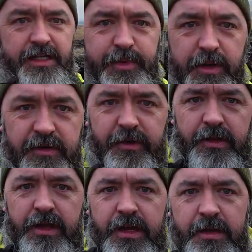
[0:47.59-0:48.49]
a
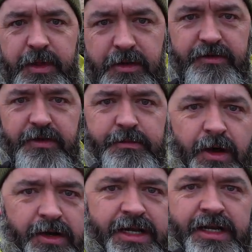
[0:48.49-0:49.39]
beautiful, beautiful
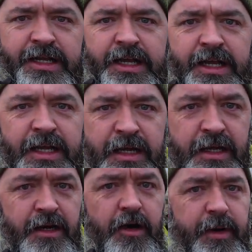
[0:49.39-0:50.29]
morning
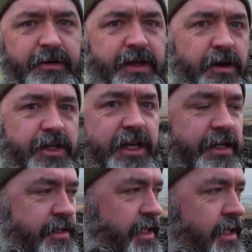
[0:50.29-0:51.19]
up here in the Yorkshire
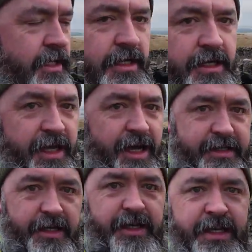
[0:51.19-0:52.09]
Dales. The
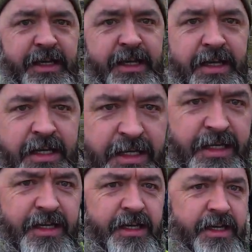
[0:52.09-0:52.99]
guys are
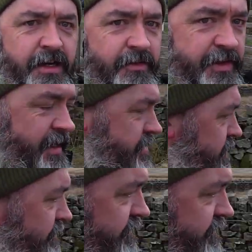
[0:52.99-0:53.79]
over there just in